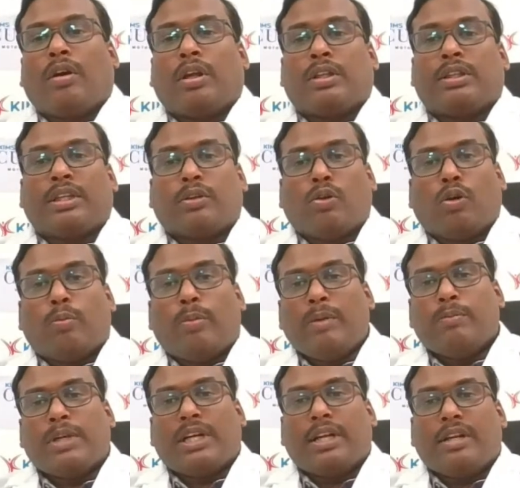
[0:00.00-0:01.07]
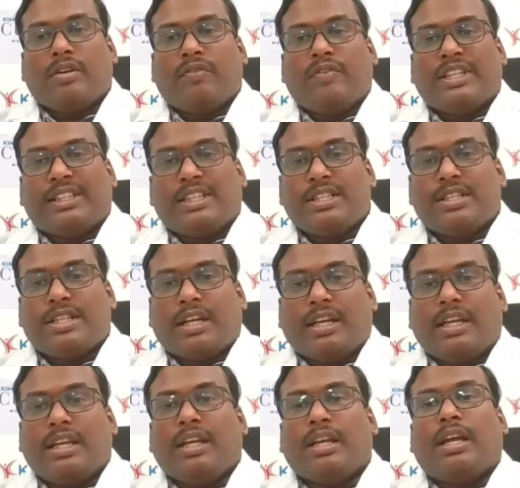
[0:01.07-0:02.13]
The global burden of disease
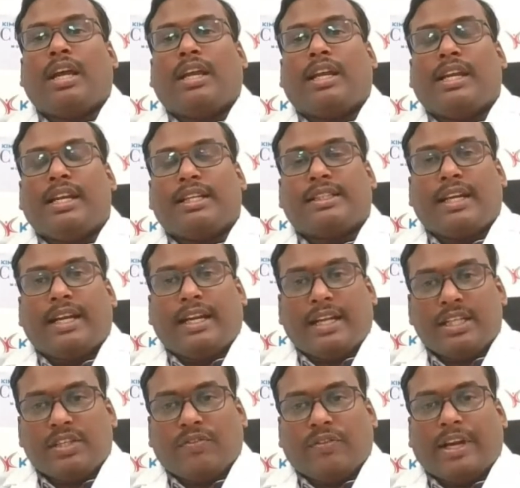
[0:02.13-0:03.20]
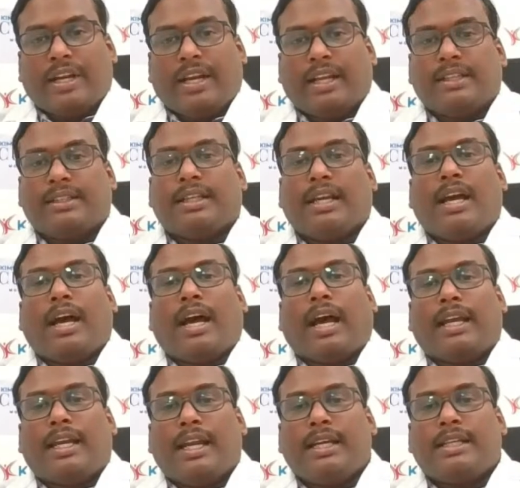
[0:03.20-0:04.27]
study in its latest findings
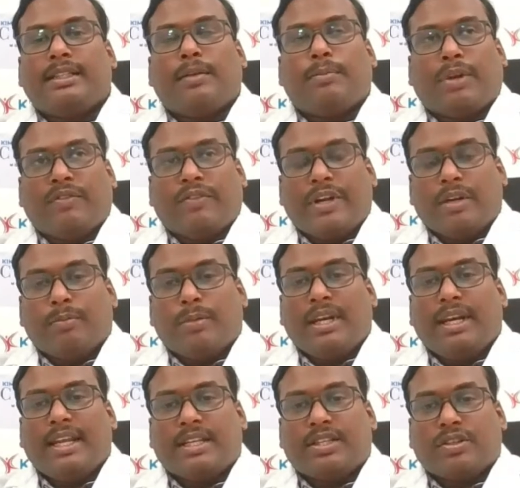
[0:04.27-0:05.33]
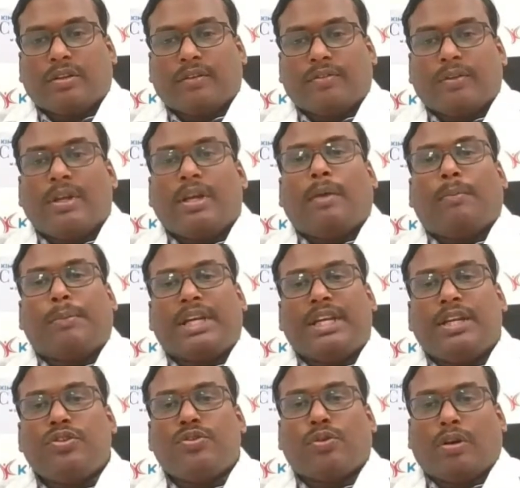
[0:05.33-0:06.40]
highlights the preventable nature of
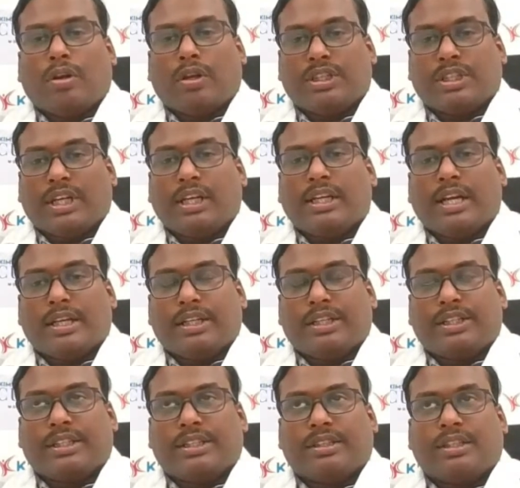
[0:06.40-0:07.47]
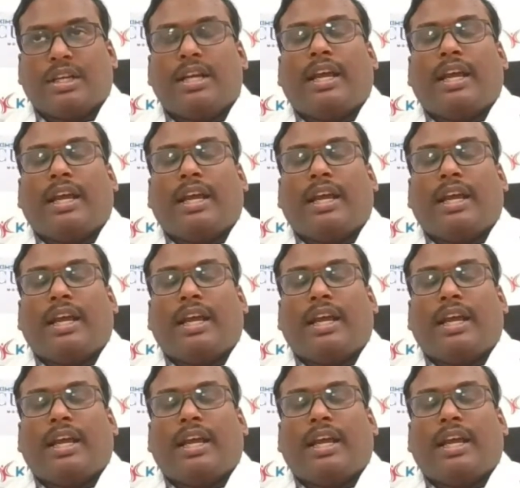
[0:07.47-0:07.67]
many neurological conditions,